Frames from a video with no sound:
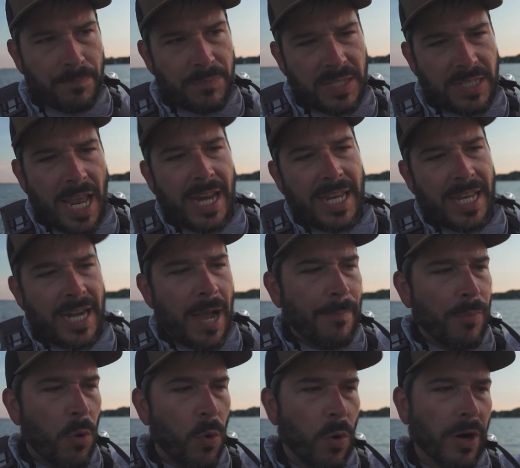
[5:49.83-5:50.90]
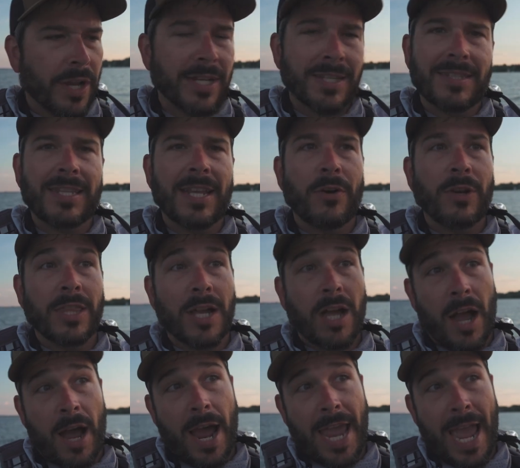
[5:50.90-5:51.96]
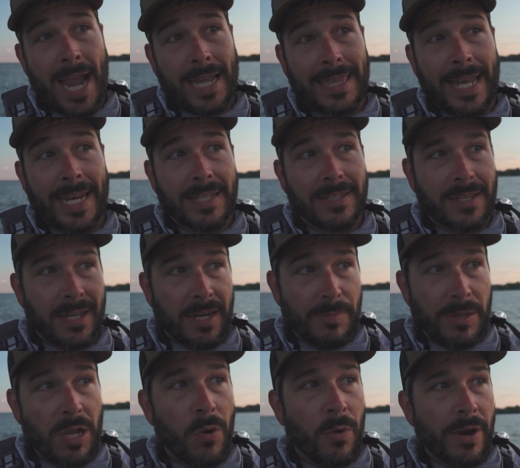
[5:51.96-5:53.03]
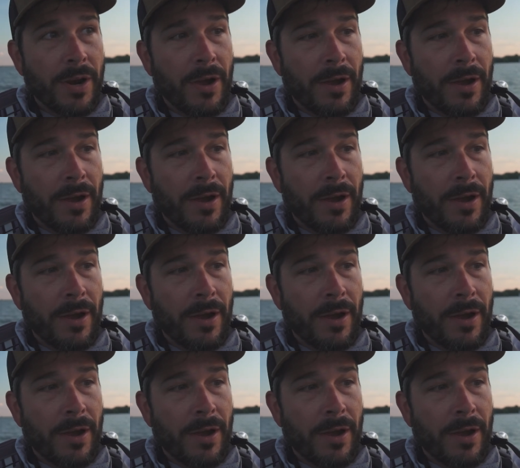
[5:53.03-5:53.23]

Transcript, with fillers: setting it up or considering the kayak that it's going to be going